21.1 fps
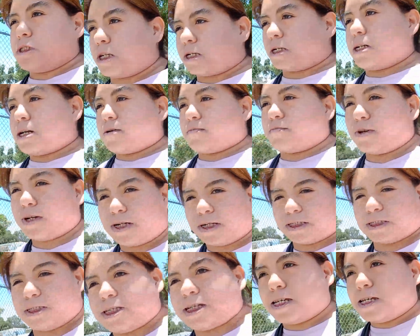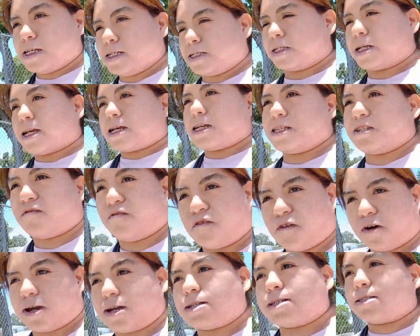gonna come, because his
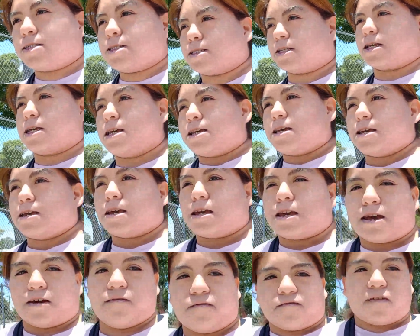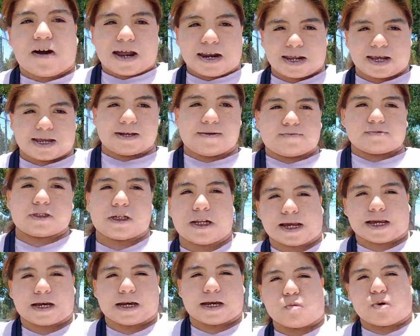friends invited him to
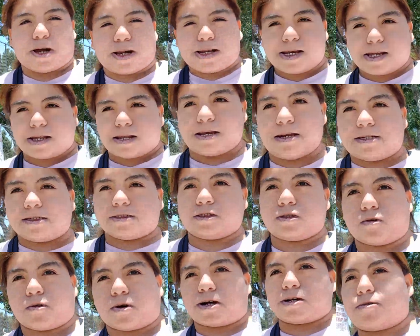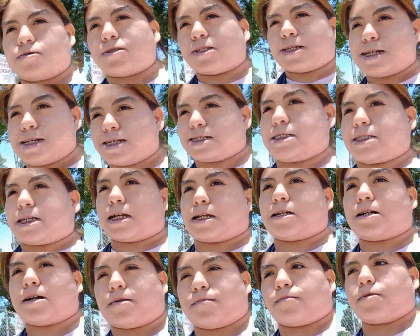like a wedding, so I don't think he's gonna
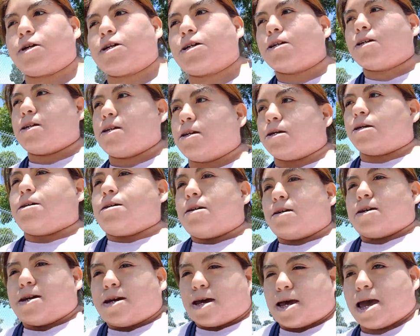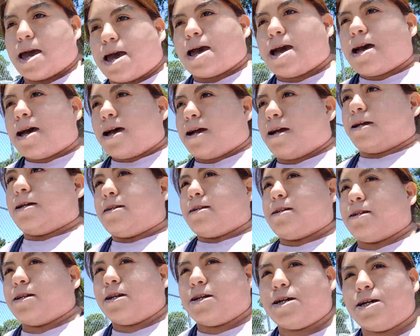come.
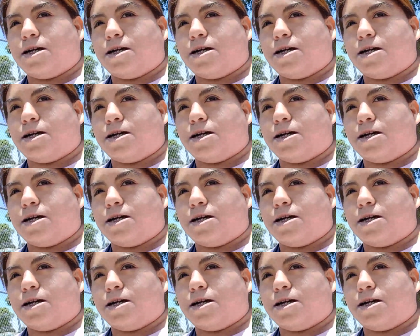And